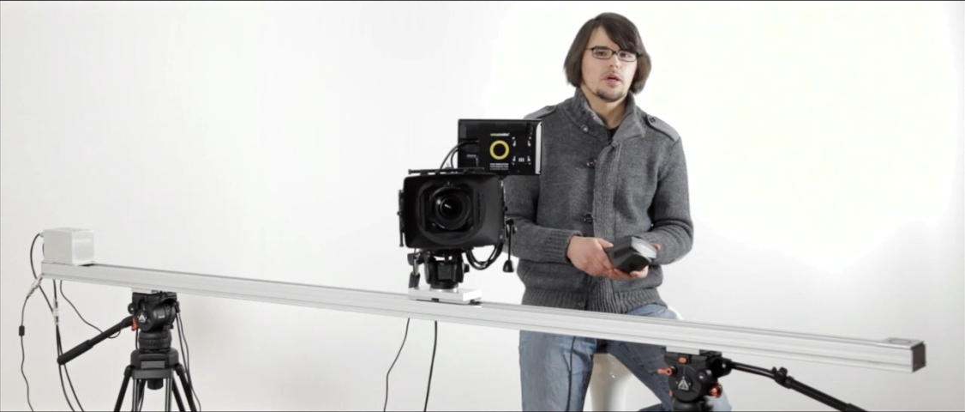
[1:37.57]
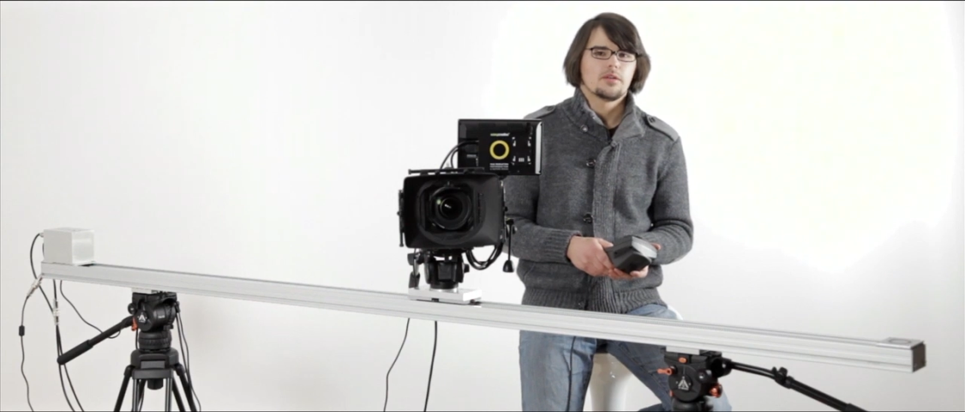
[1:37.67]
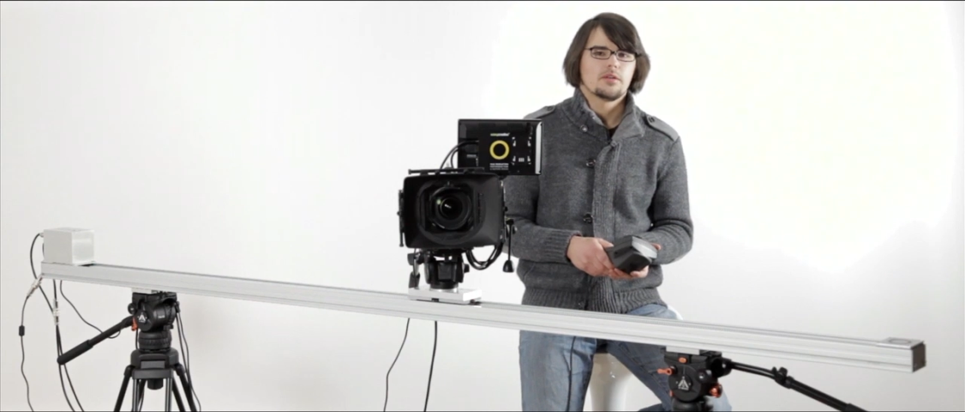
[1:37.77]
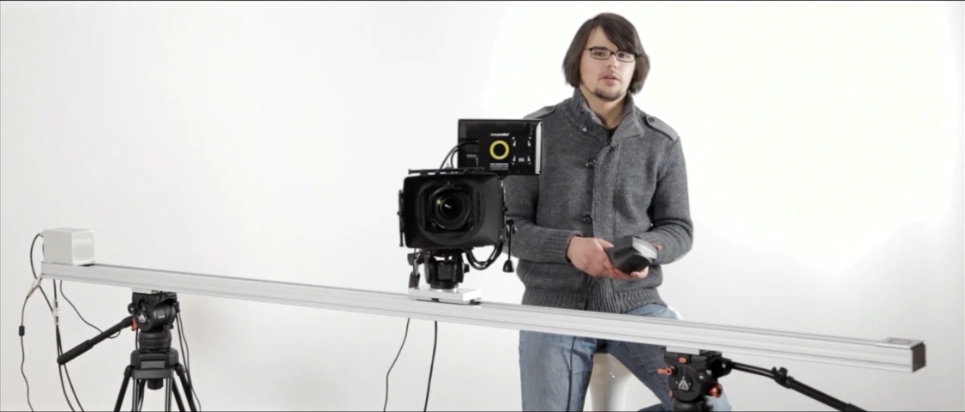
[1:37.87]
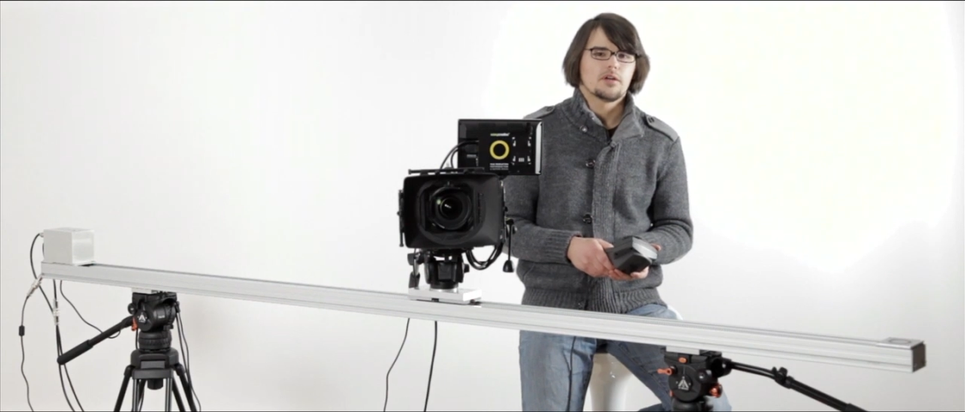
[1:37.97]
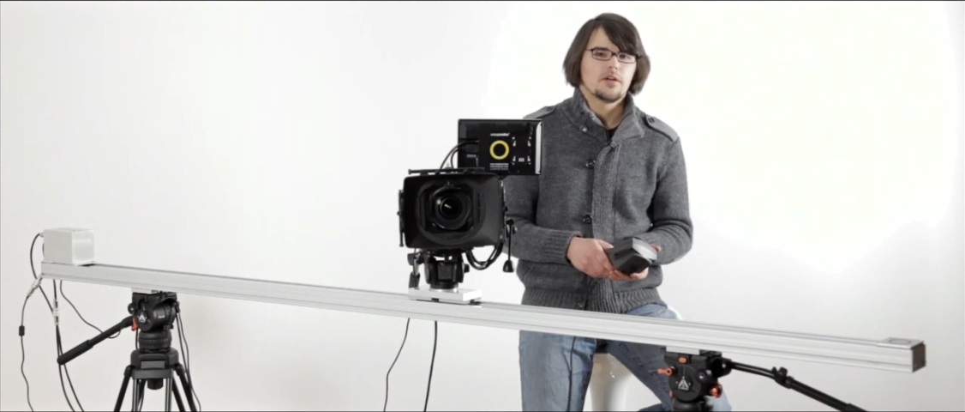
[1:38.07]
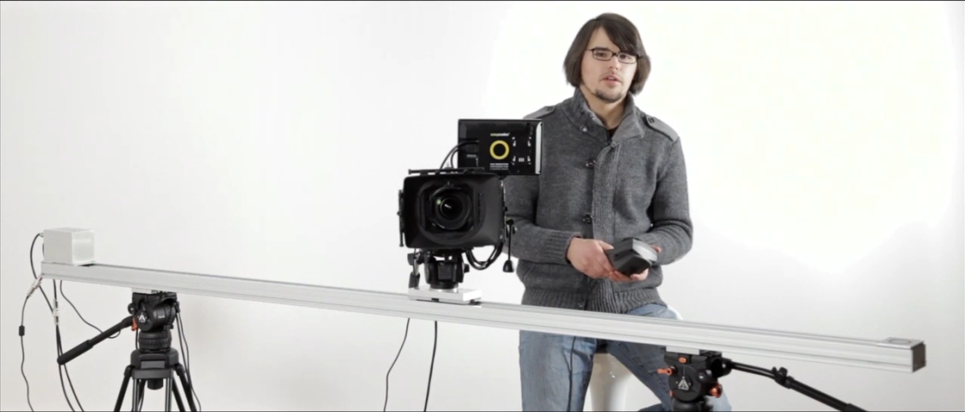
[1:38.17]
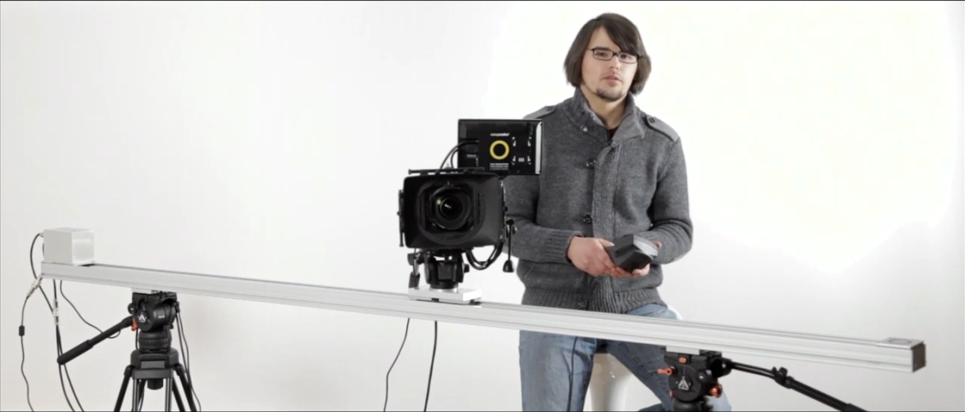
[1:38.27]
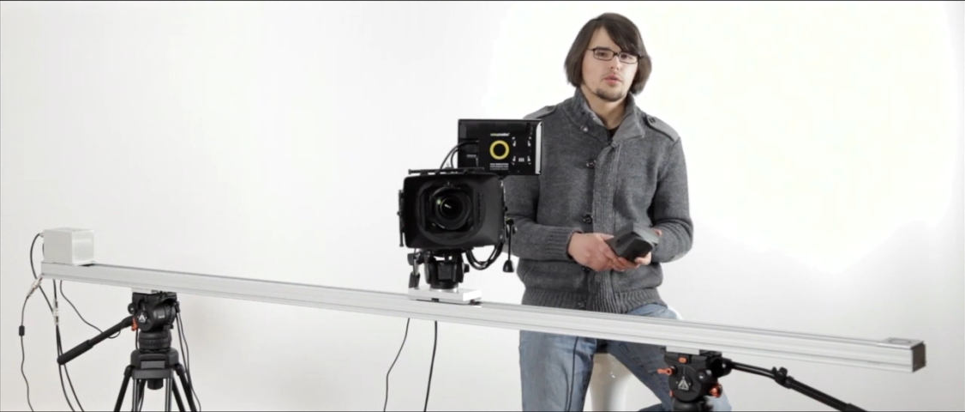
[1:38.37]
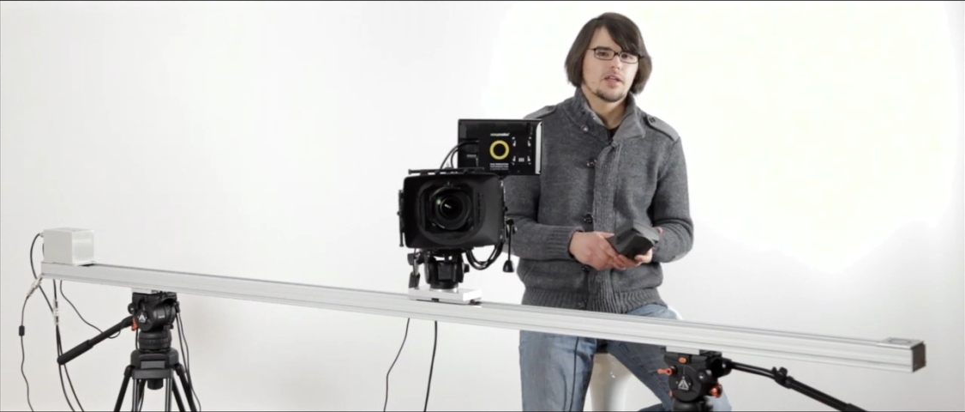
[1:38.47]
but uh,
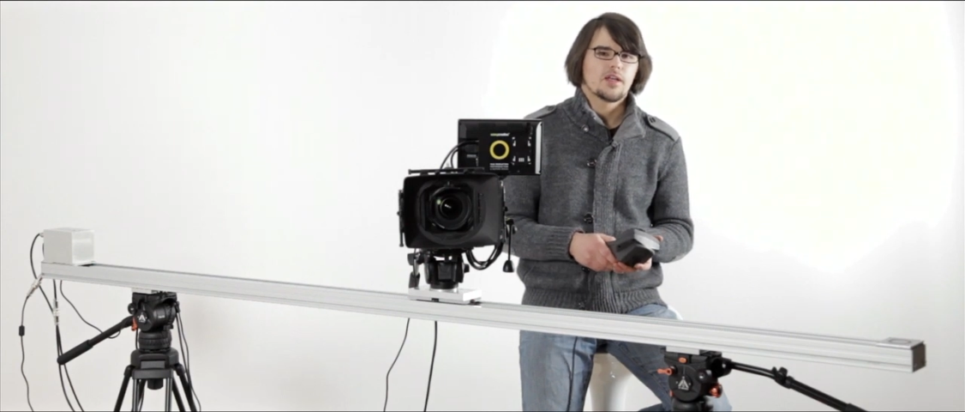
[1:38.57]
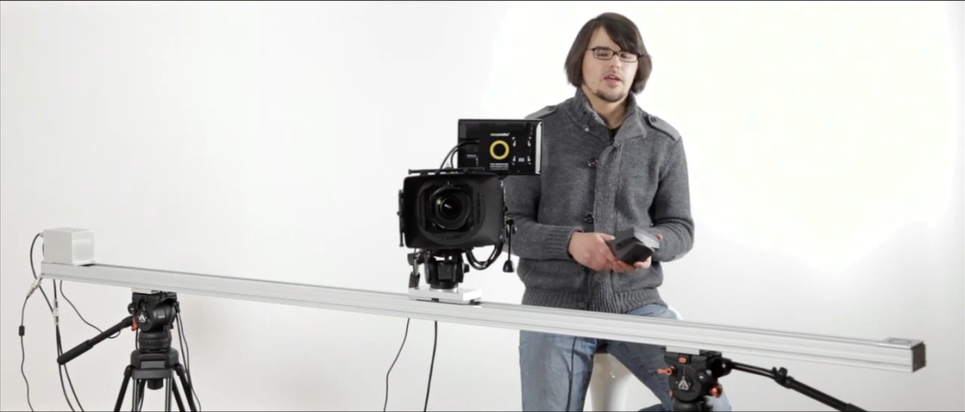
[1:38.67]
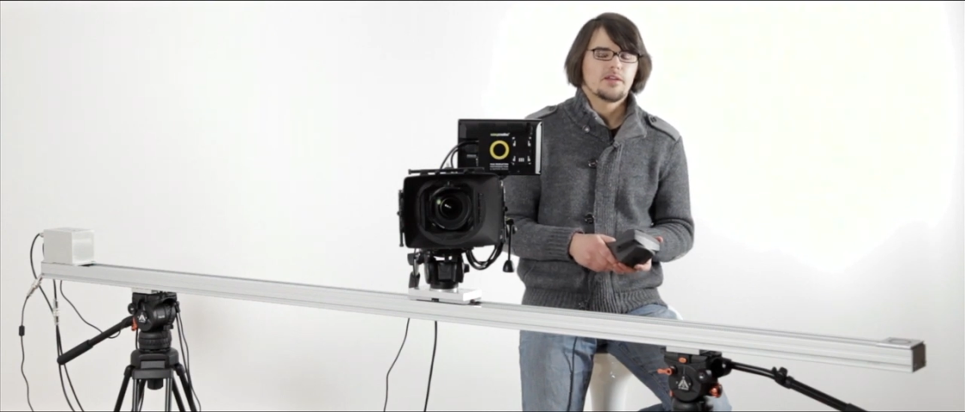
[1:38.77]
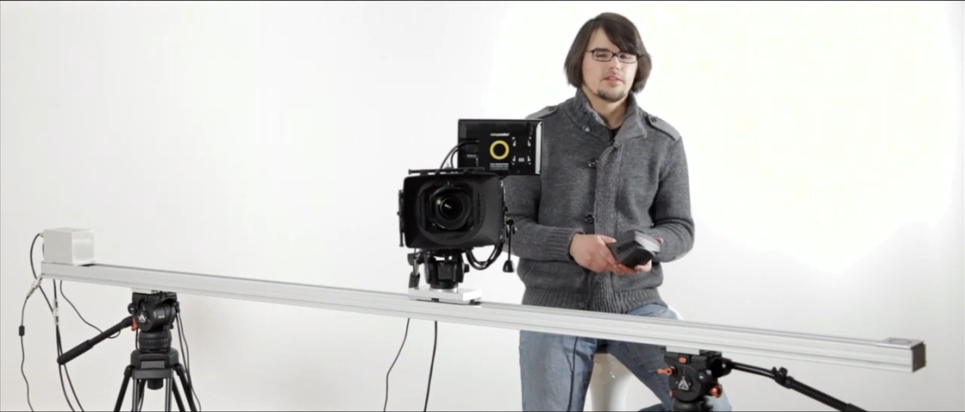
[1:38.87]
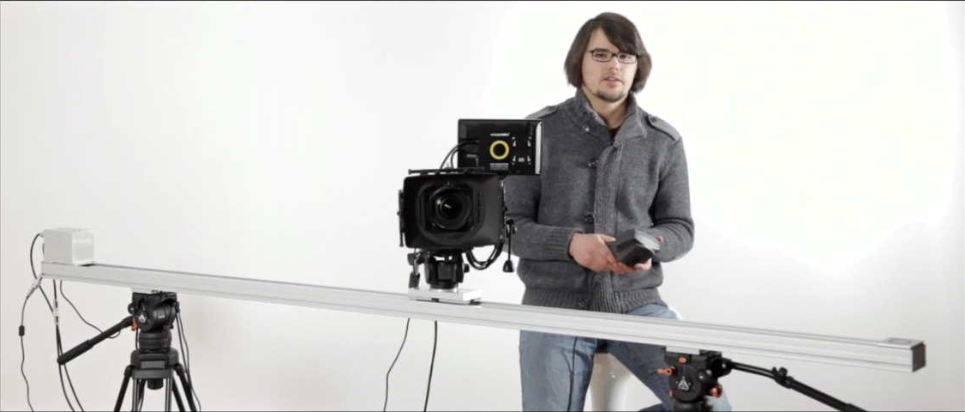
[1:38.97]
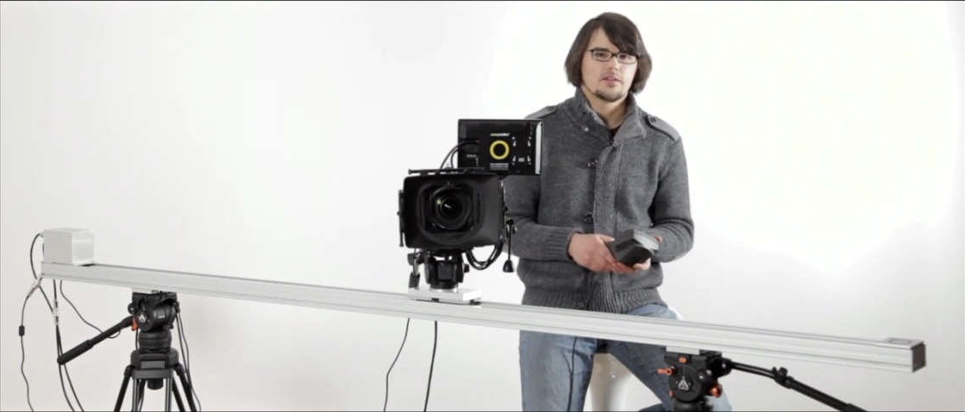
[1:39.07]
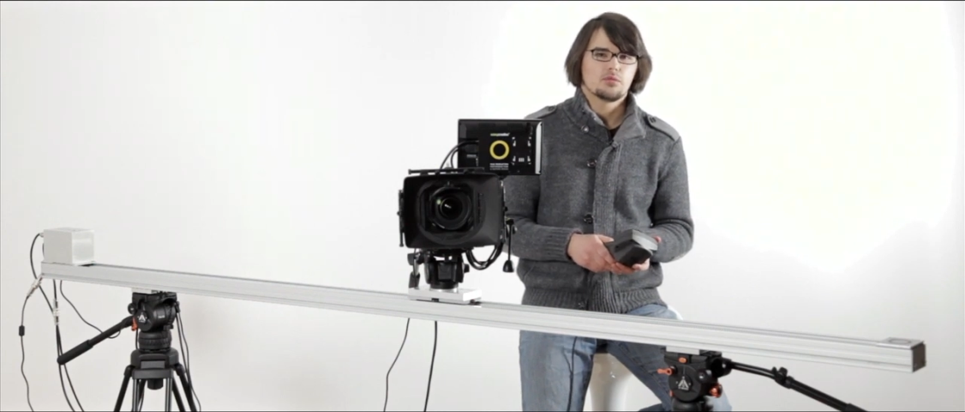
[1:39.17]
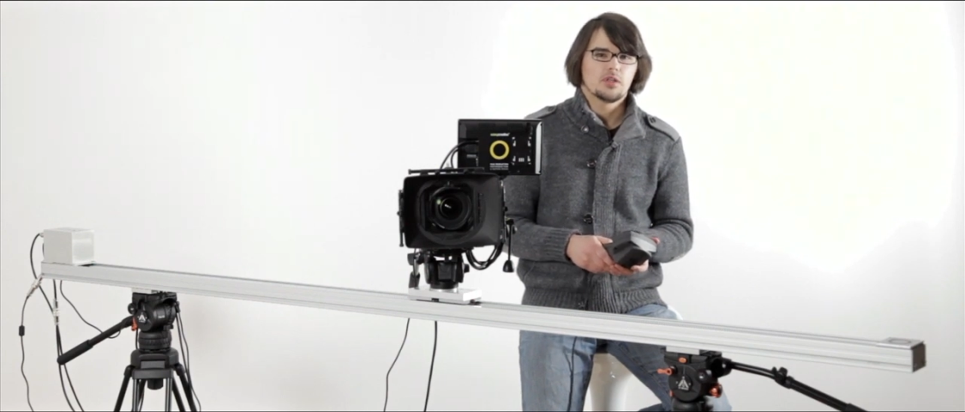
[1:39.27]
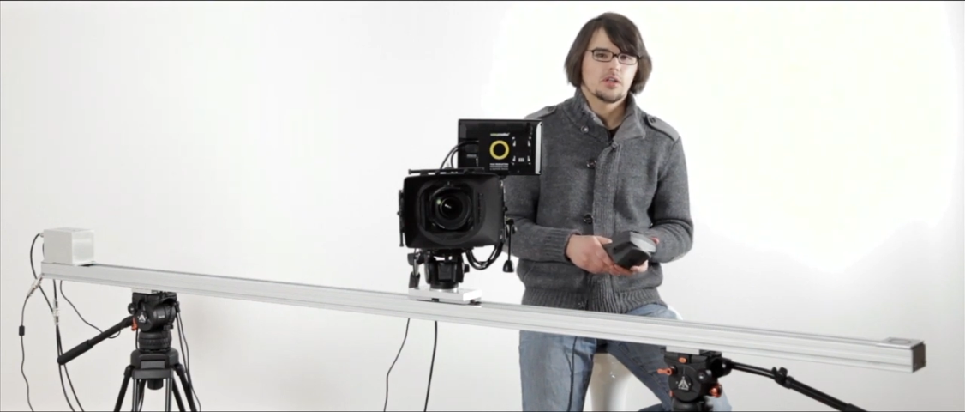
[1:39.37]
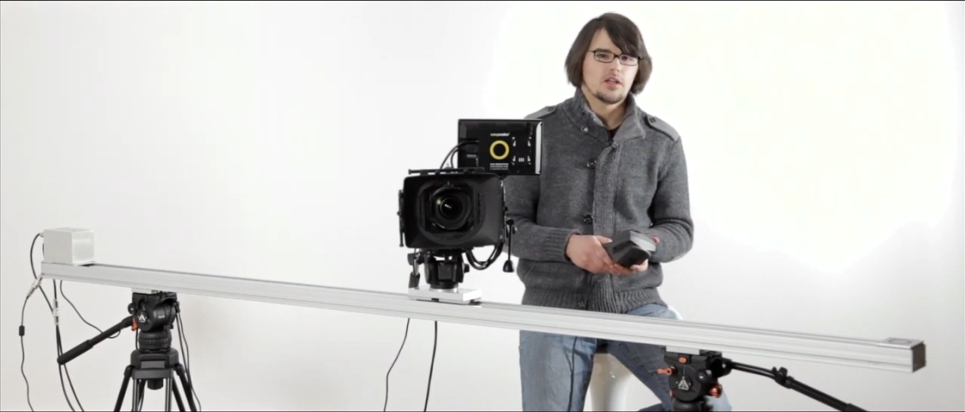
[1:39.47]
in the right hands it will